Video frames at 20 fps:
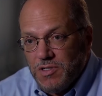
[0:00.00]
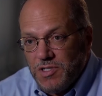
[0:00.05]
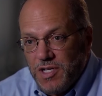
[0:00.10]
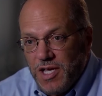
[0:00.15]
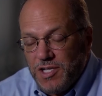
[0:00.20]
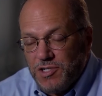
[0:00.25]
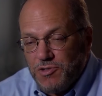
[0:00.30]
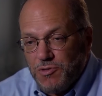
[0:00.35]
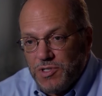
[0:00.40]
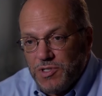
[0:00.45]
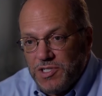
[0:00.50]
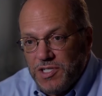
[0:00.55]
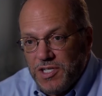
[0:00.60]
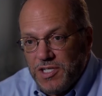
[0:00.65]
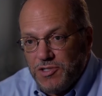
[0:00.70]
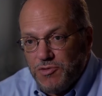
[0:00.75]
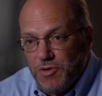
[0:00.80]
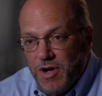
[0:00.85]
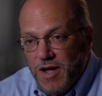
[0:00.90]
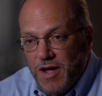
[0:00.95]
danger in
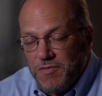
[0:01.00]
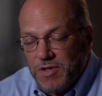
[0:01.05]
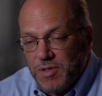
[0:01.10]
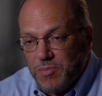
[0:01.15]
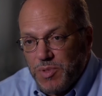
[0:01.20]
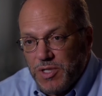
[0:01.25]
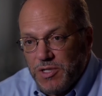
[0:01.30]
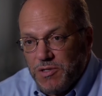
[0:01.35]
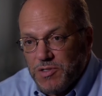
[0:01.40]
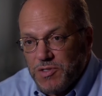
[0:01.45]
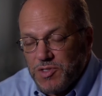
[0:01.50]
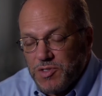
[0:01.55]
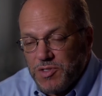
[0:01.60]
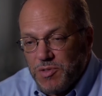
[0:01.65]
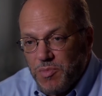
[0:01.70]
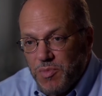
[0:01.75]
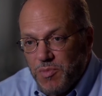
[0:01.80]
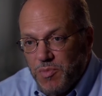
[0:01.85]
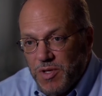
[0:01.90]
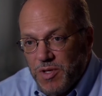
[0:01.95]
teen driving
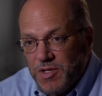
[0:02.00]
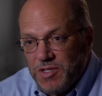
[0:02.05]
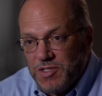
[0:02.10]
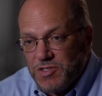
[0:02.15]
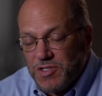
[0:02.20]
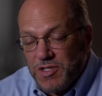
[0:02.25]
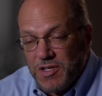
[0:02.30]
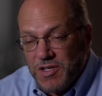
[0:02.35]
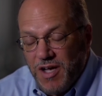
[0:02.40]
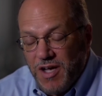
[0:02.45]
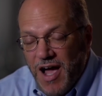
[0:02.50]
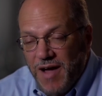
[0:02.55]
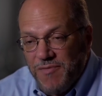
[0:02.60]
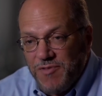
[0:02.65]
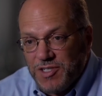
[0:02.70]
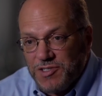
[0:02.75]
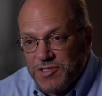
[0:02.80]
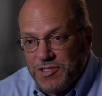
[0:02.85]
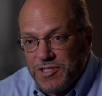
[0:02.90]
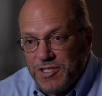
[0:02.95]
because it's
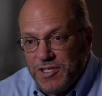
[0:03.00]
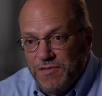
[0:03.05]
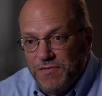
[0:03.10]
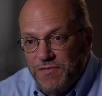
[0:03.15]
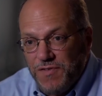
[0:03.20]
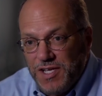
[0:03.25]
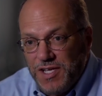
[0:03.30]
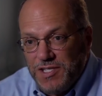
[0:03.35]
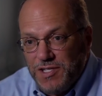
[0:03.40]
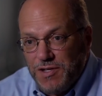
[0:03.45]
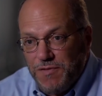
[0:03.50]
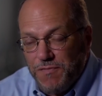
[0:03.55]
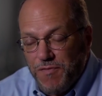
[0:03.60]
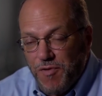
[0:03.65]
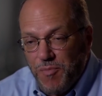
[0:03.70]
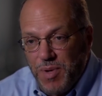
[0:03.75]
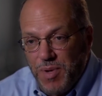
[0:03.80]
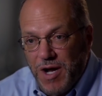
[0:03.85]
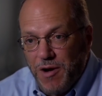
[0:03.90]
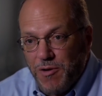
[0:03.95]
obviously convenient
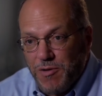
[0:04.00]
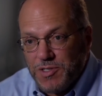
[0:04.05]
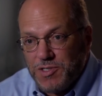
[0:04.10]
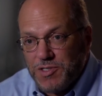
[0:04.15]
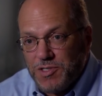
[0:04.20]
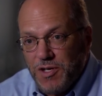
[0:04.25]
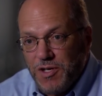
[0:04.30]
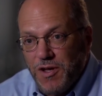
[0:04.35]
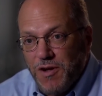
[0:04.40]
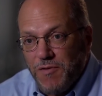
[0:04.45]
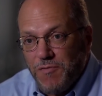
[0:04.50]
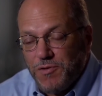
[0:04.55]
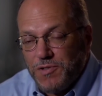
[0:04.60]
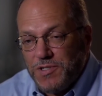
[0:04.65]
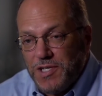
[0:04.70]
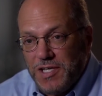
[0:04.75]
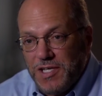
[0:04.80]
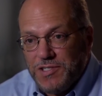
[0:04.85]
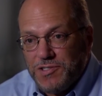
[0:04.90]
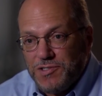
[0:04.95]
for parents for
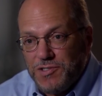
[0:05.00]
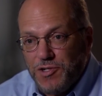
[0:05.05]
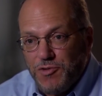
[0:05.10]
teens